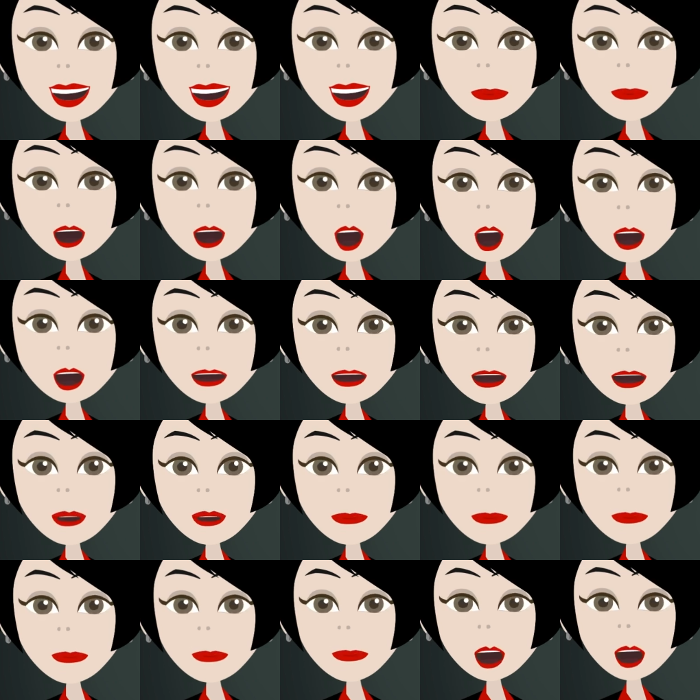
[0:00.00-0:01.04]
However,
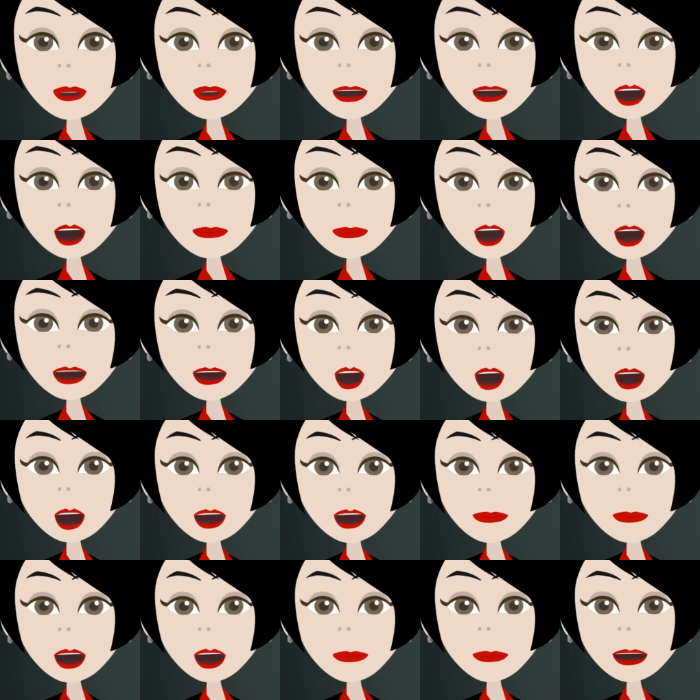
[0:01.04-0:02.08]
this also
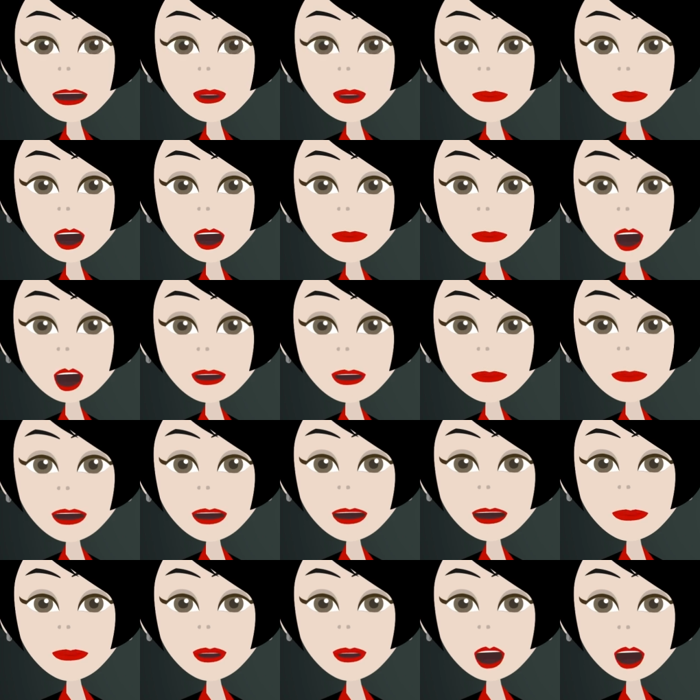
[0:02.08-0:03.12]
means that different
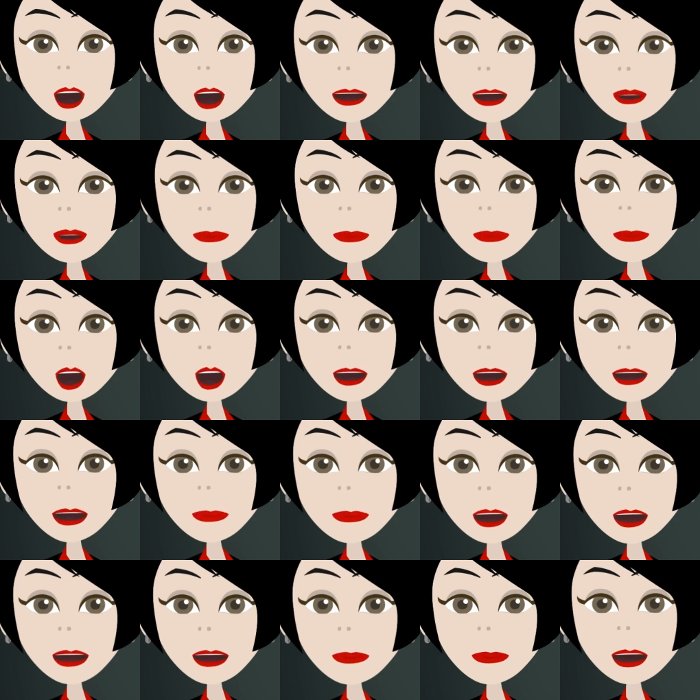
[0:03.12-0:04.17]
incoming formats will
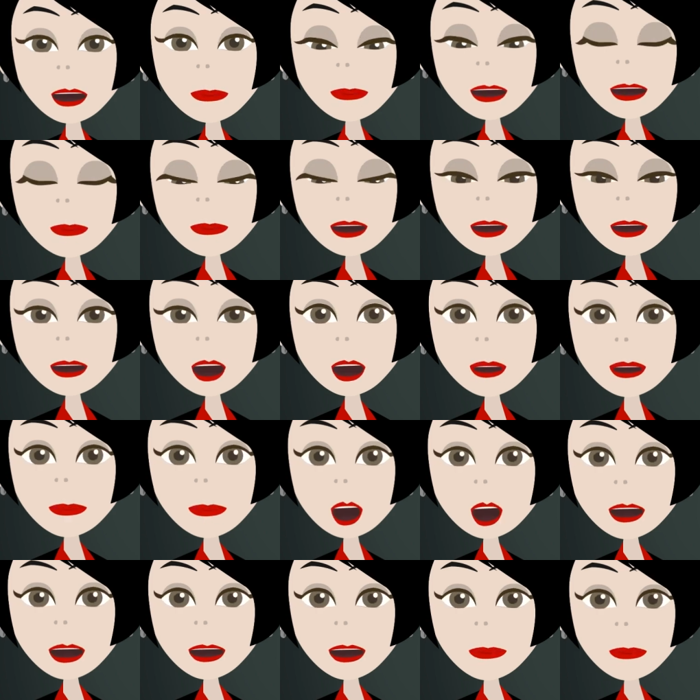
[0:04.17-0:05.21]
result in different
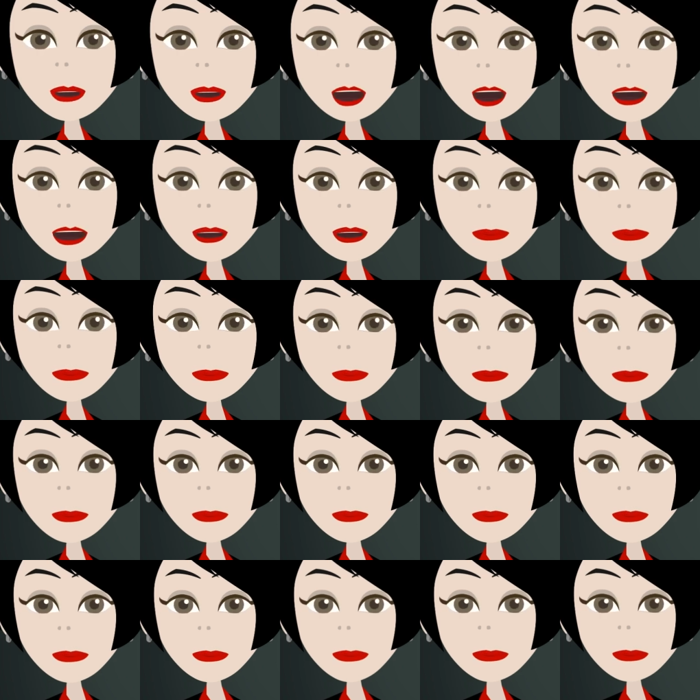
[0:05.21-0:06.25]
outgoing formats.
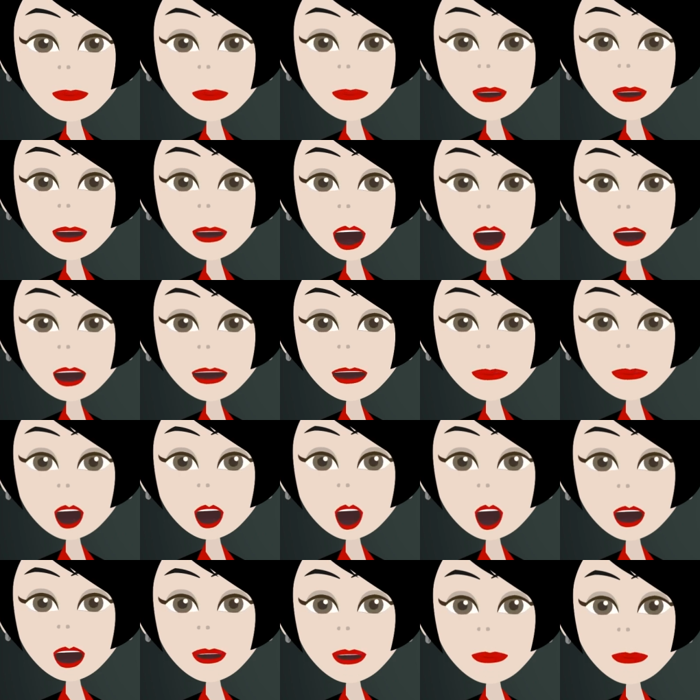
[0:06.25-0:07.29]
If you want to
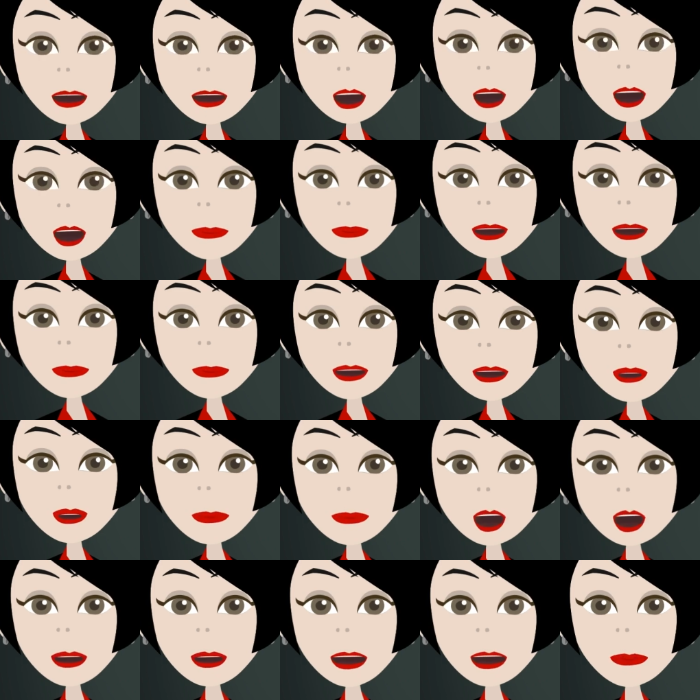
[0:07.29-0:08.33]
merge the data from
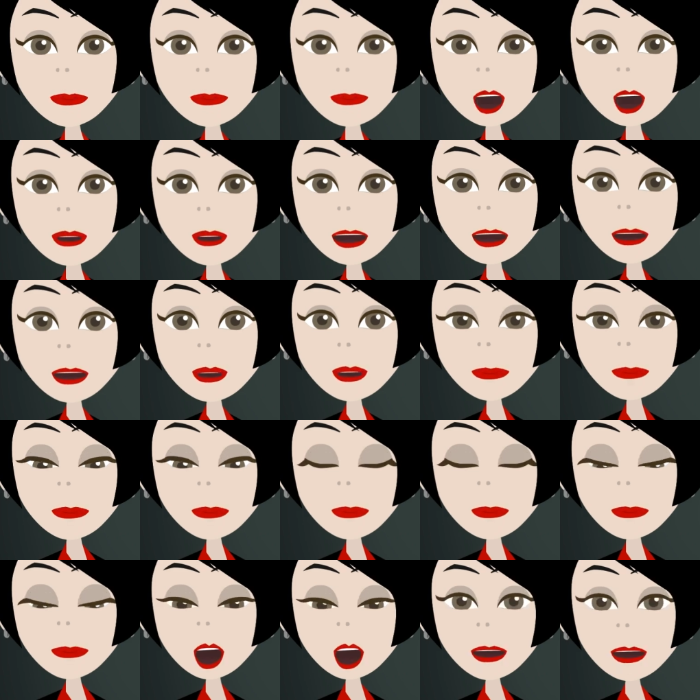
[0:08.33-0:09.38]
several statements,
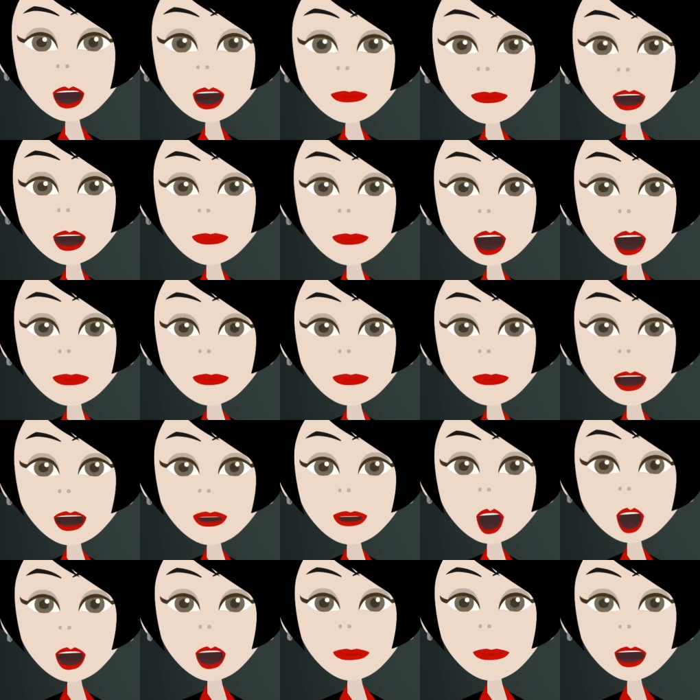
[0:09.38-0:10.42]
you have to take
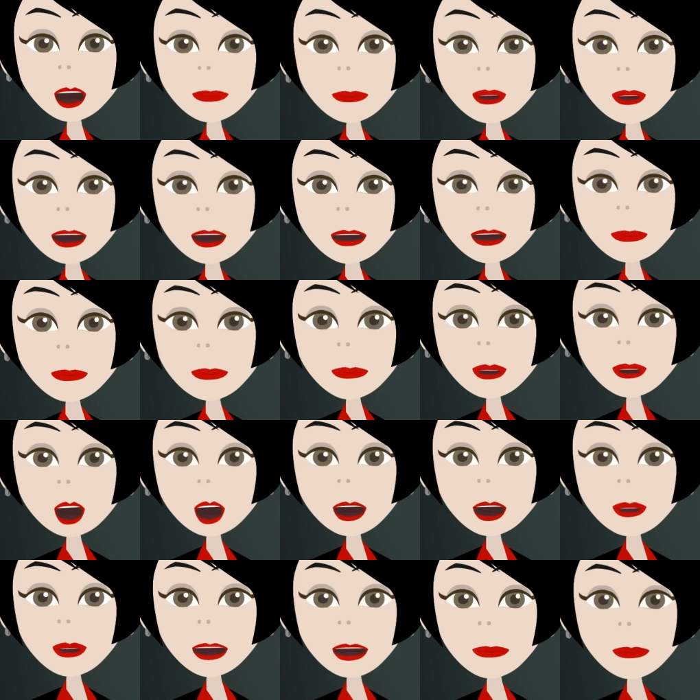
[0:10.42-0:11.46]
several documents
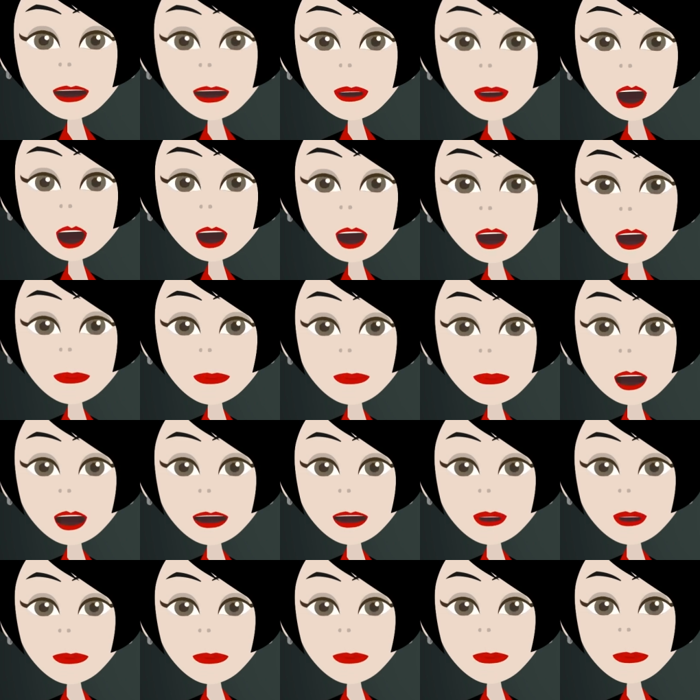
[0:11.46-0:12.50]
created by
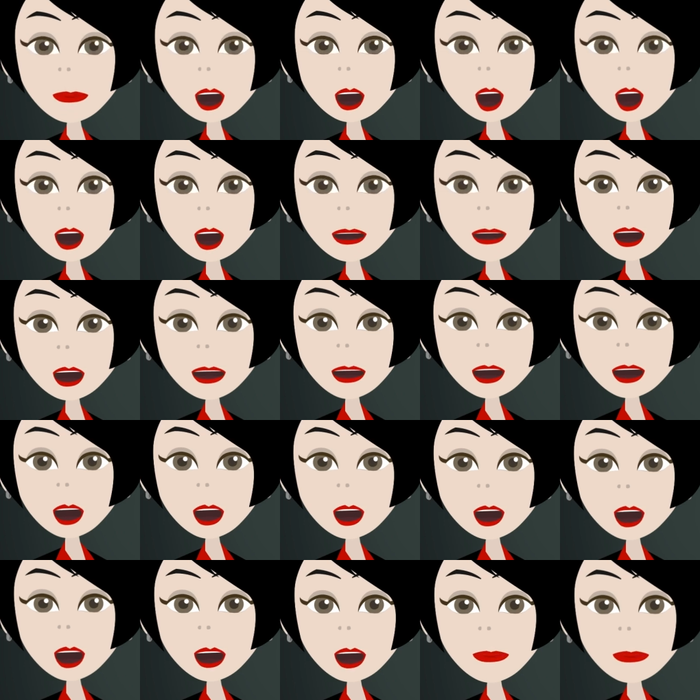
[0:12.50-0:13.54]
DMP, and add and/or
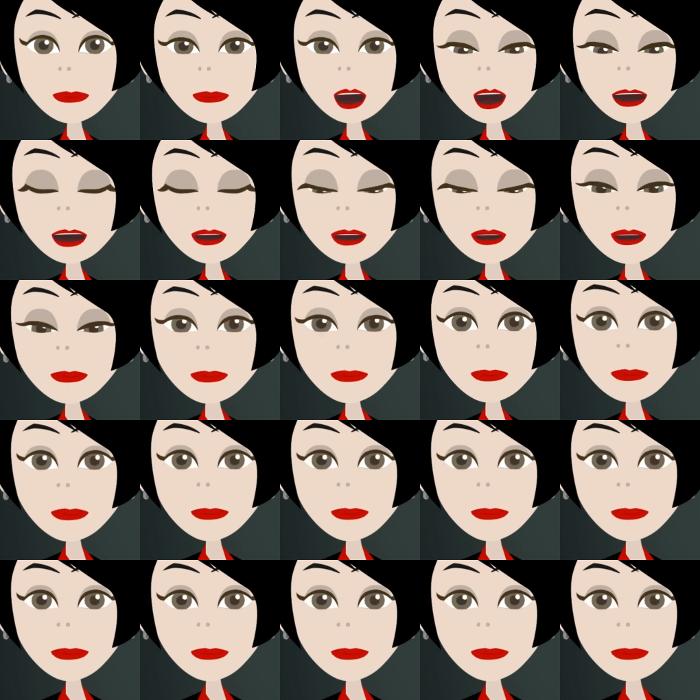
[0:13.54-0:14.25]
remove columns.